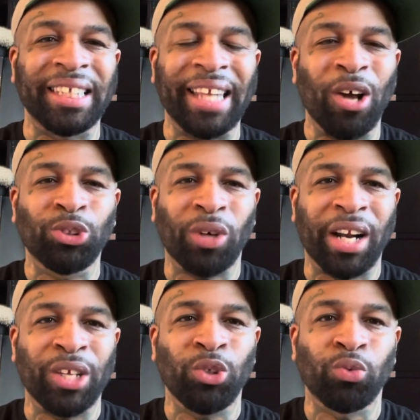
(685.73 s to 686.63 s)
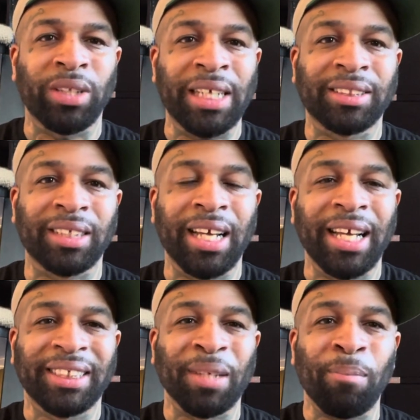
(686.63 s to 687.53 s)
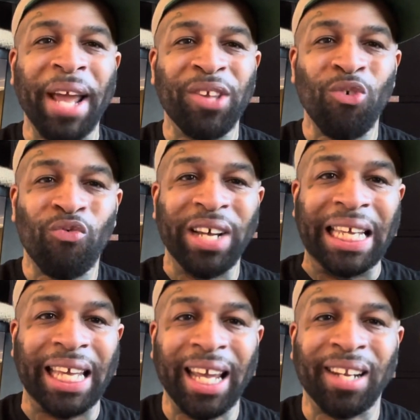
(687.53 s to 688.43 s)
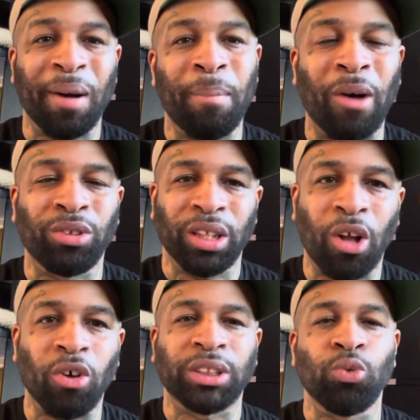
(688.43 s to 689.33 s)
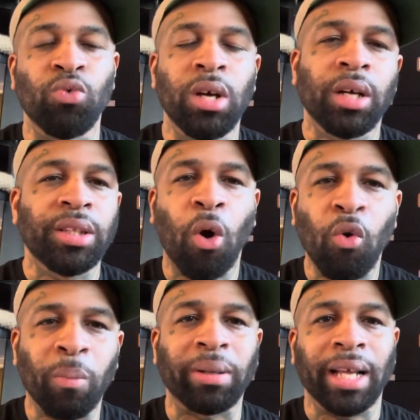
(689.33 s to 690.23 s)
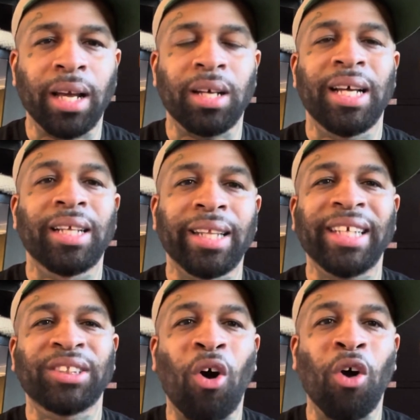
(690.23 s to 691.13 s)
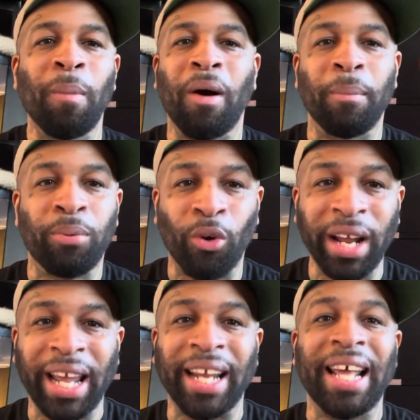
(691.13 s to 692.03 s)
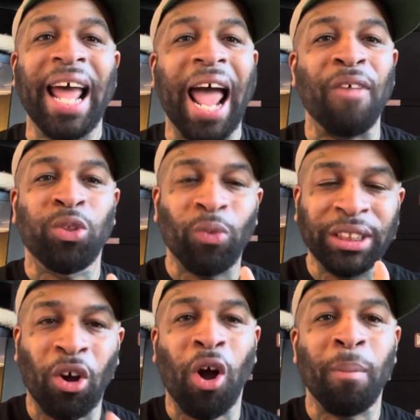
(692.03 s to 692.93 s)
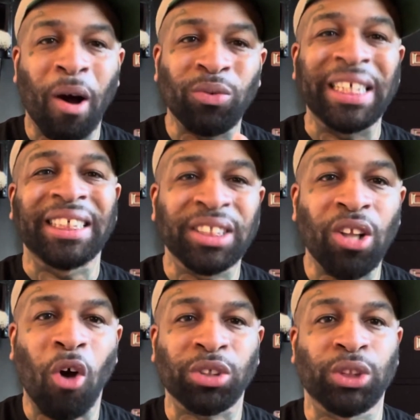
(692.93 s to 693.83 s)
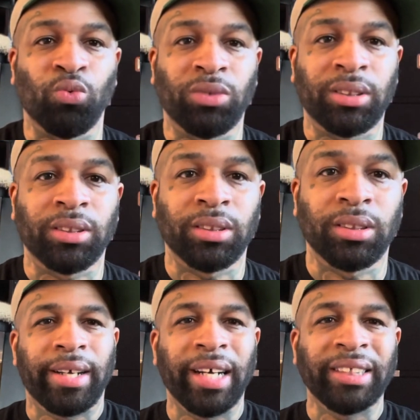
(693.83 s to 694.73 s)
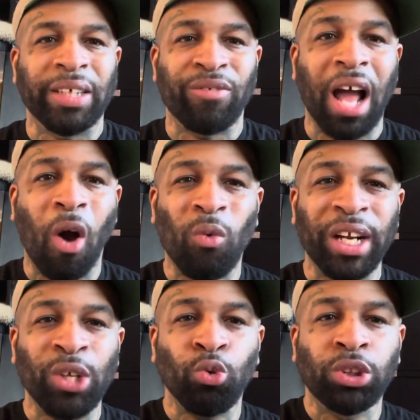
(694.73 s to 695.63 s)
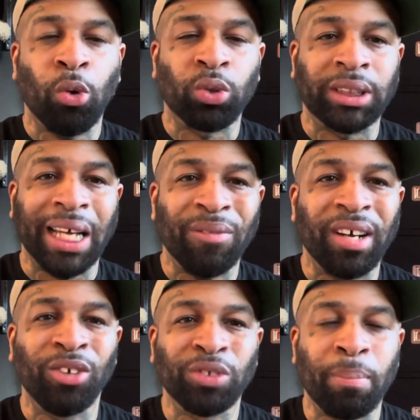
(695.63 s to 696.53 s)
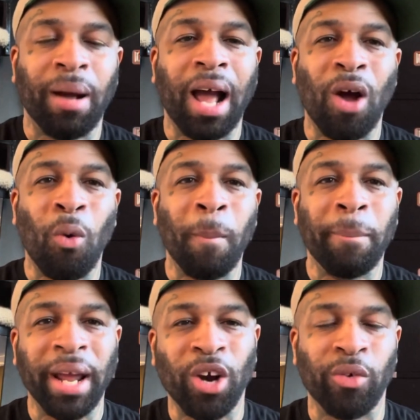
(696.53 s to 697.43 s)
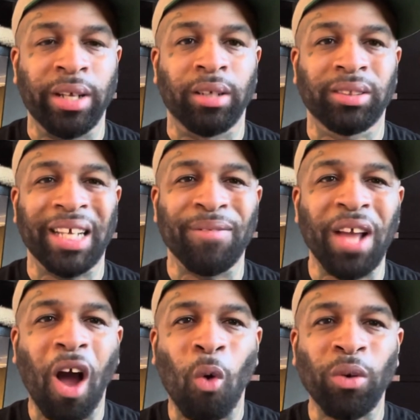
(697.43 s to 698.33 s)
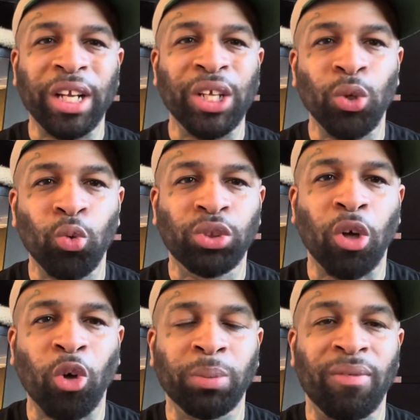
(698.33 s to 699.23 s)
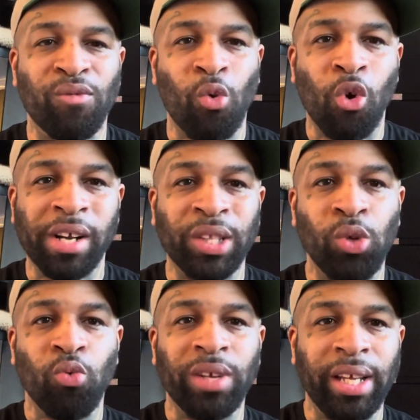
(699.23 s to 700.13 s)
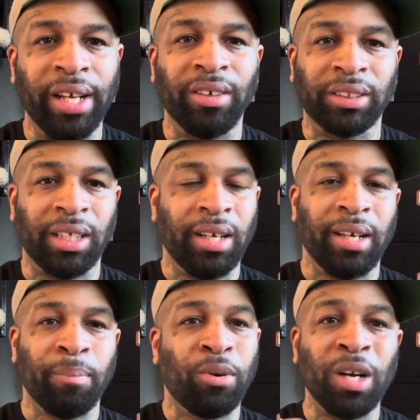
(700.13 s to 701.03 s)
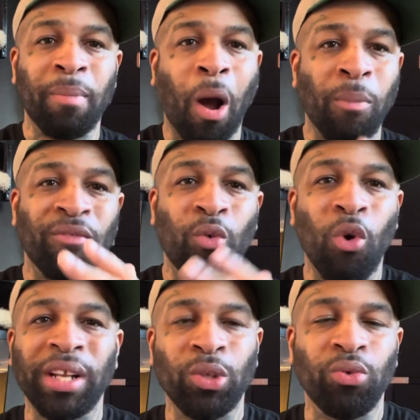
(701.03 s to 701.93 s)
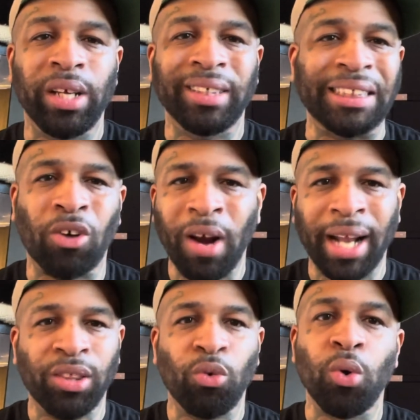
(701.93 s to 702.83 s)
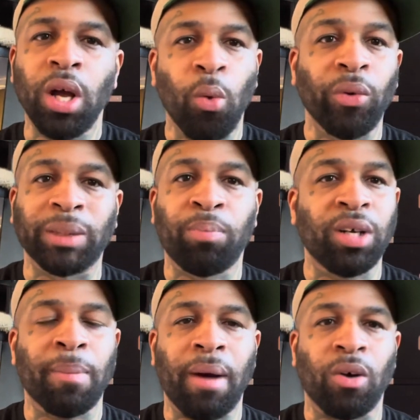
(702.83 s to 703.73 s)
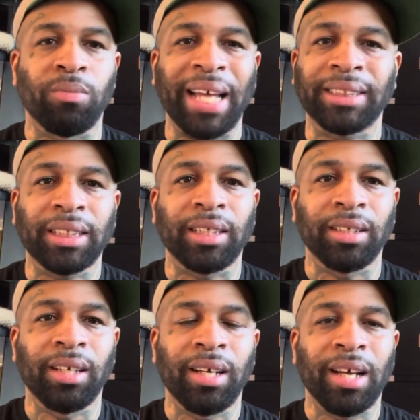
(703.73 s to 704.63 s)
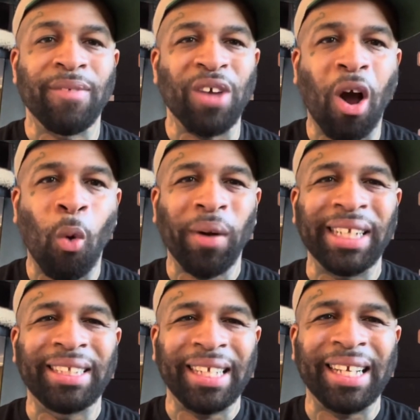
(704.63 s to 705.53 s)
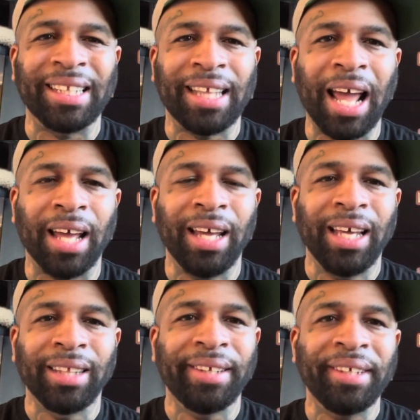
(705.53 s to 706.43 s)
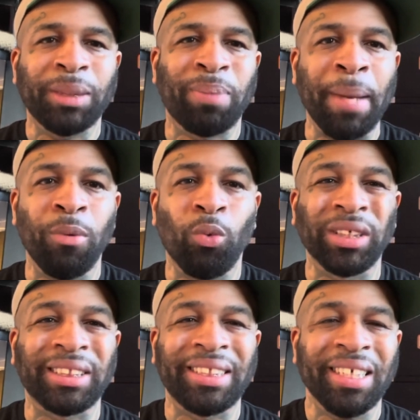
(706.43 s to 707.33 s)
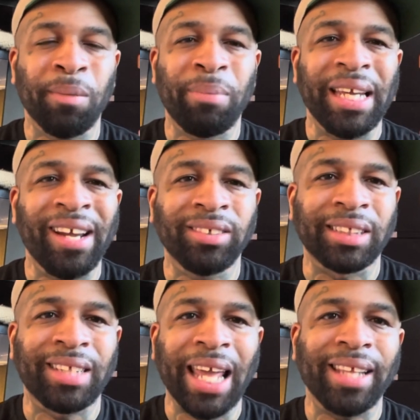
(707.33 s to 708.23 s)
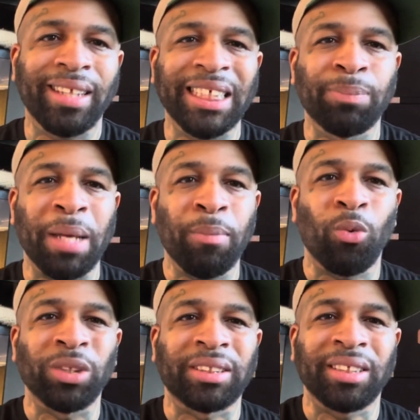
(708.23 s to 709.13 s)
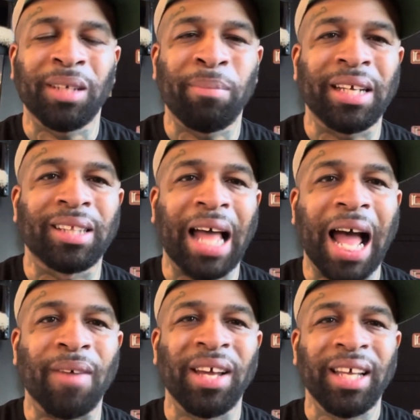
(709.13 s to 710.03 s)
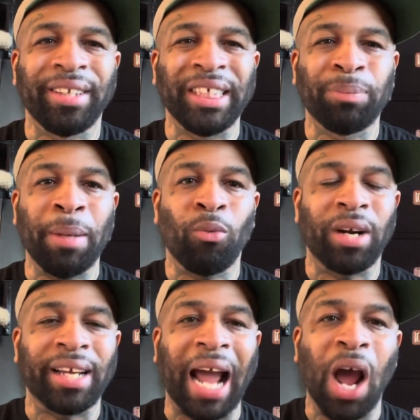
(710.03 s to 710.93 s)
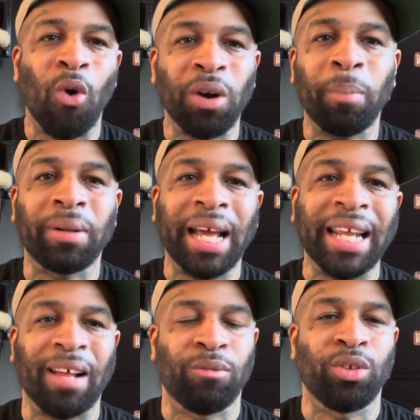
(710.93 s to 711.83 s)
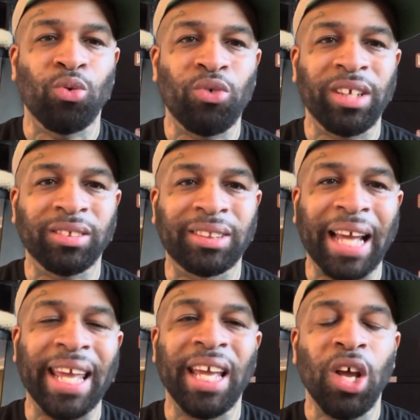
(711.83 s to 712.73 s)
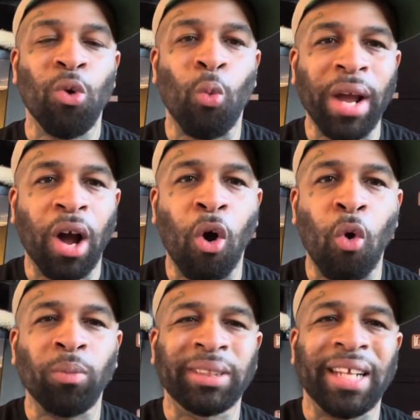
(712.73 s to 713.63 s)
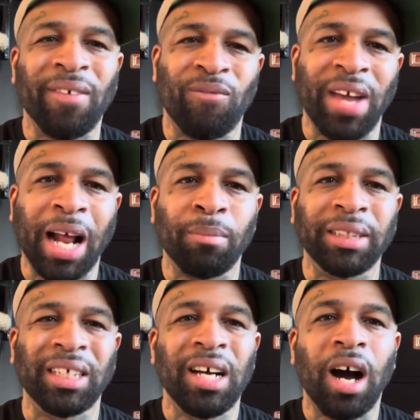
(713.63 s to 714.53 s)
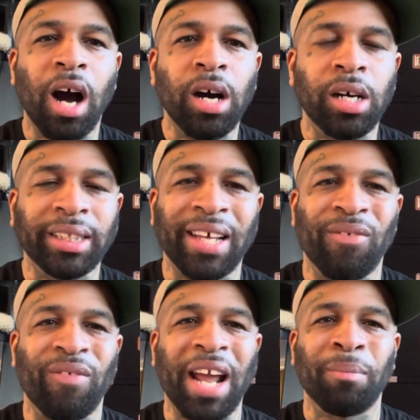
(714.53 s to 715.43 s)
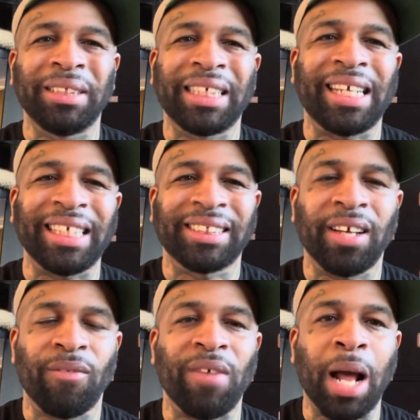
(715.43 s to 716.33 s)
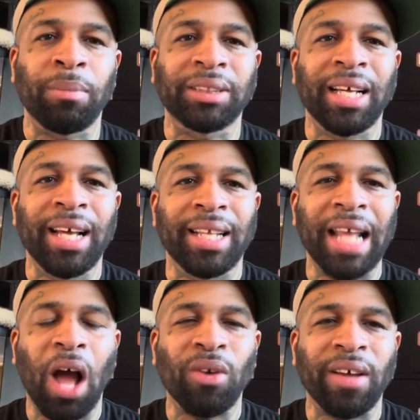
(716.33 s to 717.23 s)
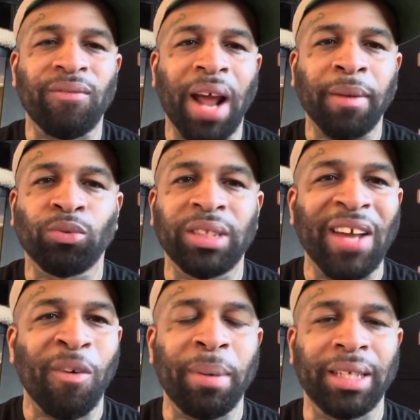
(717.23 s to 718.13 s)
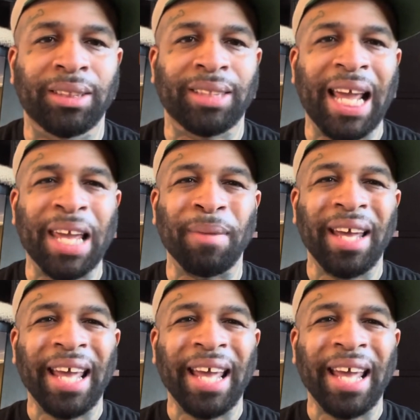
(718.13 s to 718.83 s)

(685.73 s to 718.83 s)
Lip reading: They go try to use religion to make you forget about the lawsuit. No, player, let's talk about praying after we talk about these lawsuits. Because if y'all would have used those 700-pound barriers, if y'all would have used those before New Year's, put them out before New Year's, that's all you had to do was put them out. That's it. If y'all would have did that, these people would still be here today. These people would still be alive. These people would have got on a plane after New Year's Day, went home to their families, hugged their families, kissed their families. Now their families will never be the same.